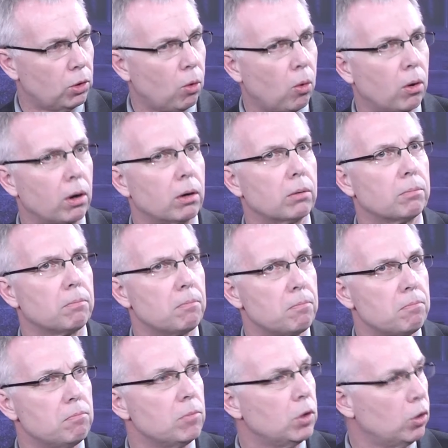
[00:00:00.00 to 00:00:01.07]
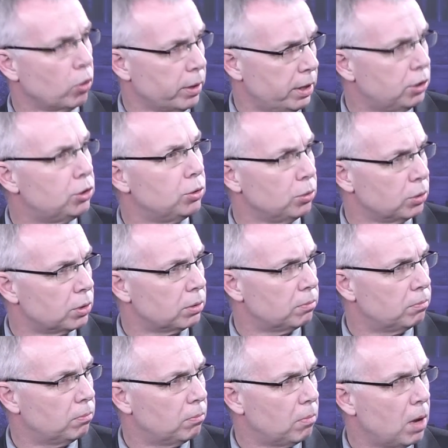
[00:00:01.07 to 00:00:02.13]
your issues.
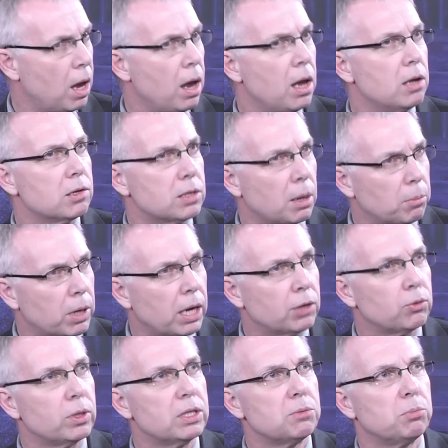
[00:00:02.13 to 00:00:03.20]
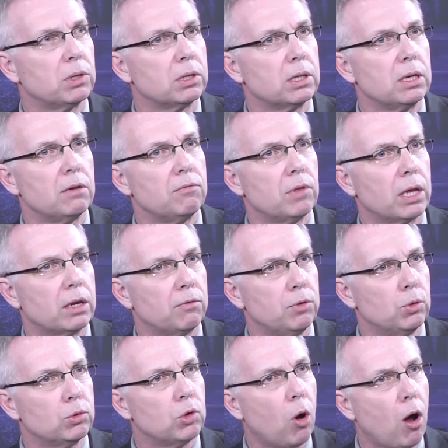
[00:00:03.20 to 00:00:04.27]
Some countries believe that if
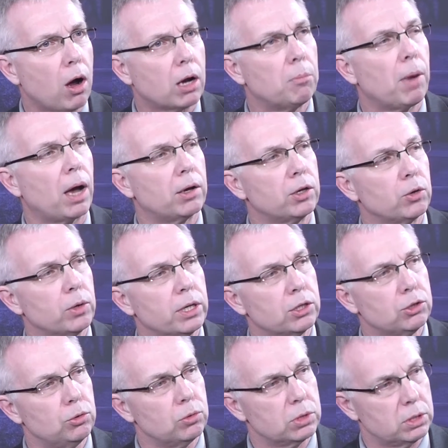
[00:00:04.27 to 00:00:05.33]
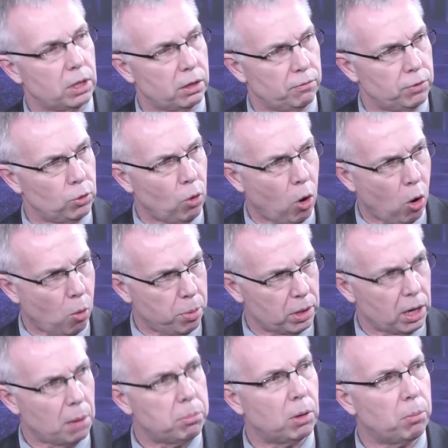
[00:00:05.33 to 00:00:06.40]
you talk about your issues, that if you
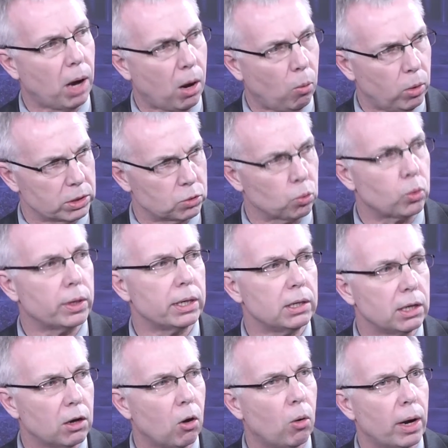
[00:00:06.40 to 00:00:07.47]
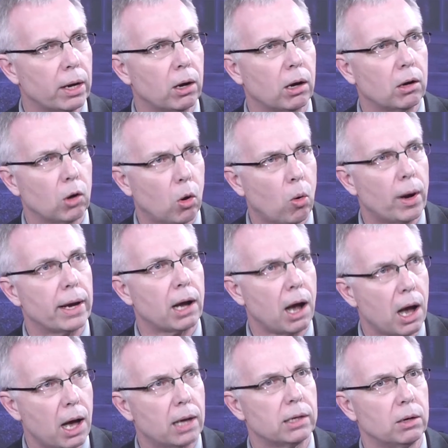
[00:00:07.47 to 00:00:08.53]
open up about what's really going
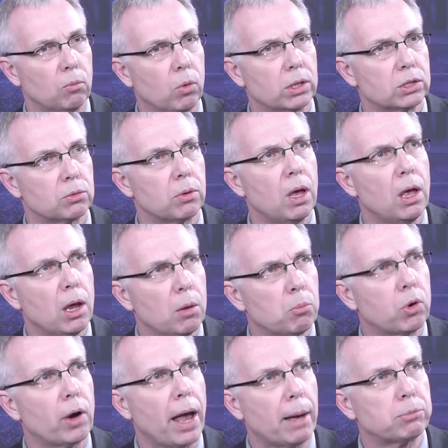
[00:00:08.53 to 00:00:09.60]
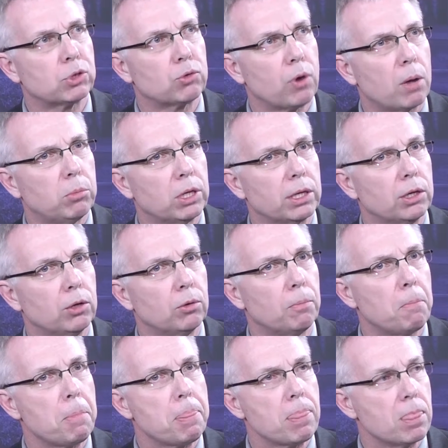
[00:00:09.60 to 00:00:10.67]
on and what's perhaps troubling you,
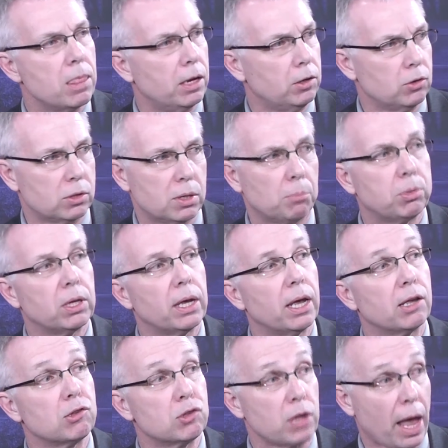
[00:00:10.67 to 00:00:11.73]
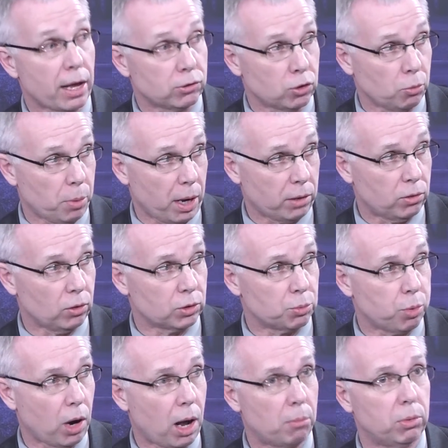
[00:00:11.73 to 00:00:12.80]
that you simply exacerbate those
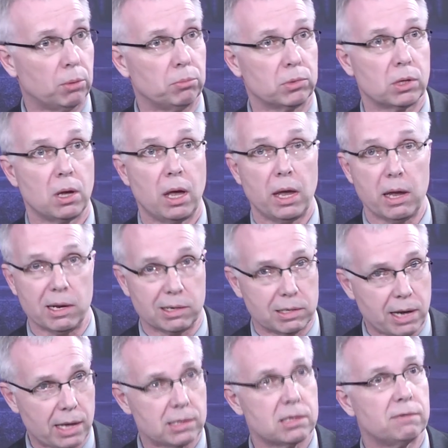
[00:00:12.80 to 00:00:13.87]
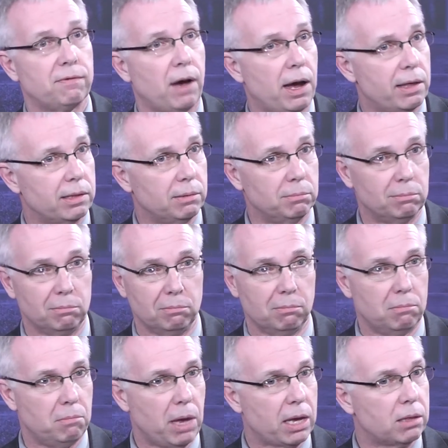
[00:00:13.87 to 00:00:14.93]
problems, intensify them,
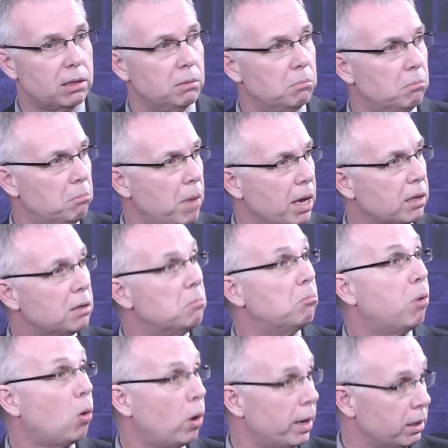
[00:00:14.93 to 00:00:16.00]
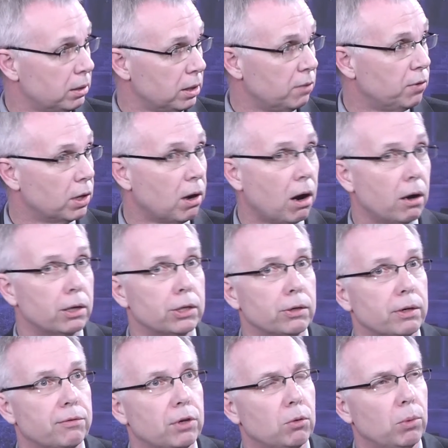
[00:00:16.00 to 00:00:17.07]
make them boil even
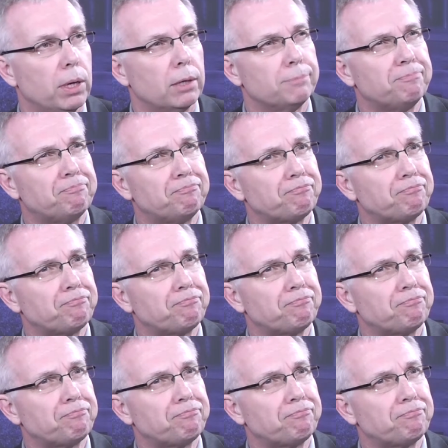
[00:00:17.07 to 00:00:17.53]
harder, if you will.